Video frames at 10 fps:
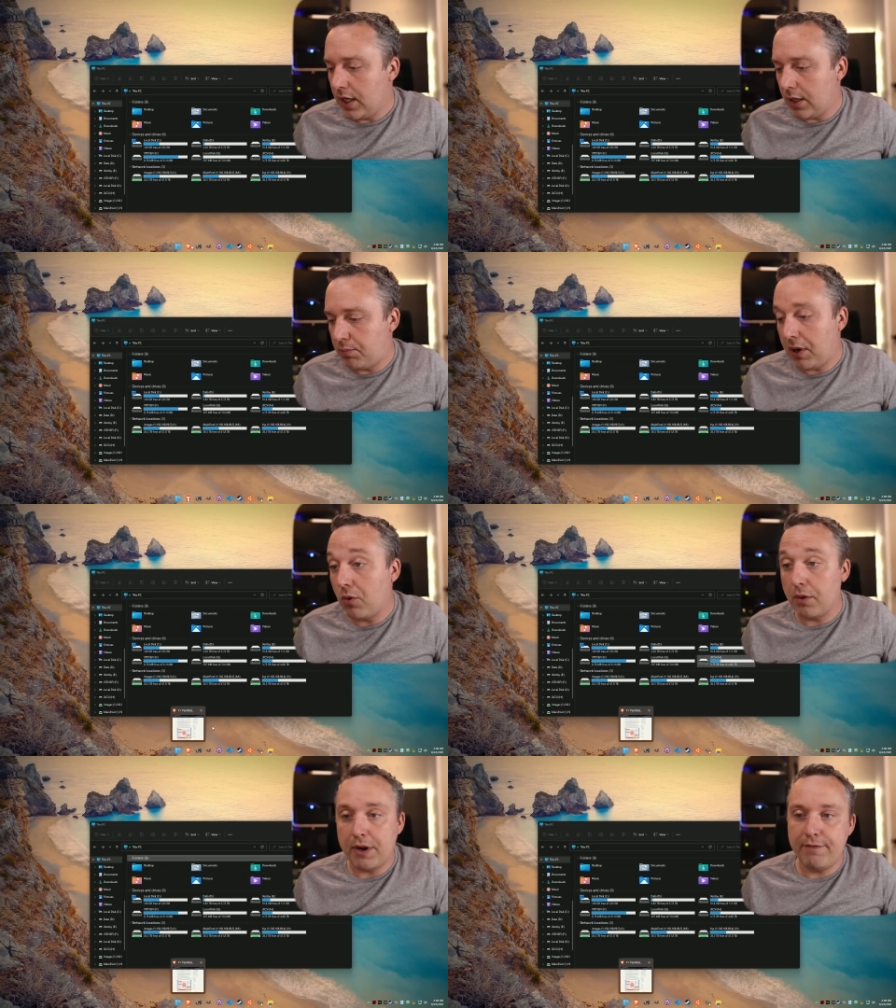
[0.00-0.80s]
uh, probably
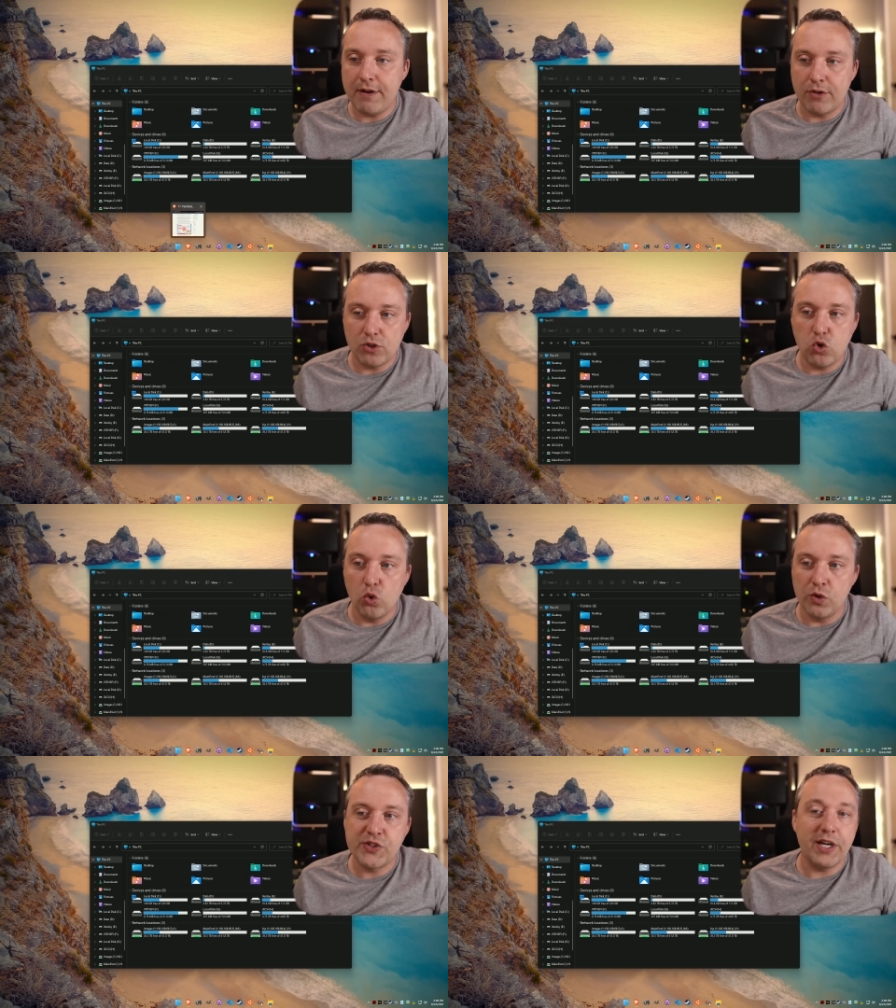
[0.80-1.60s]
one of my favorite
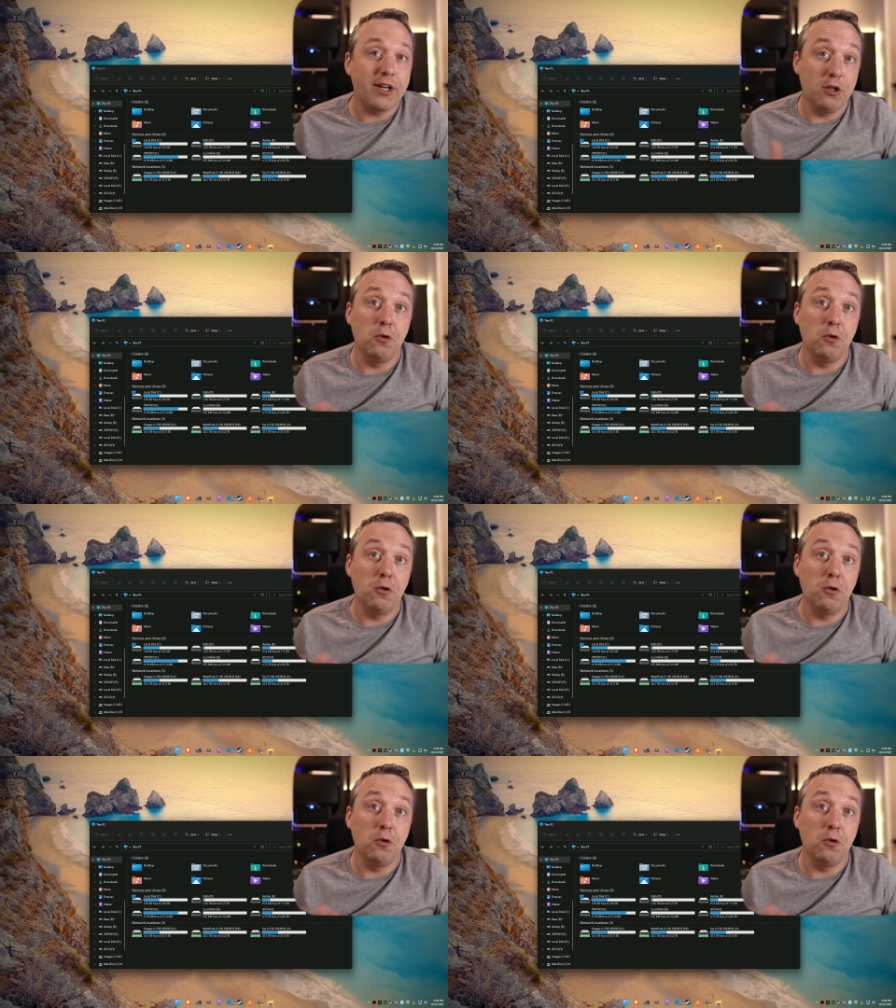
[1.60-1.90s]
tools that I can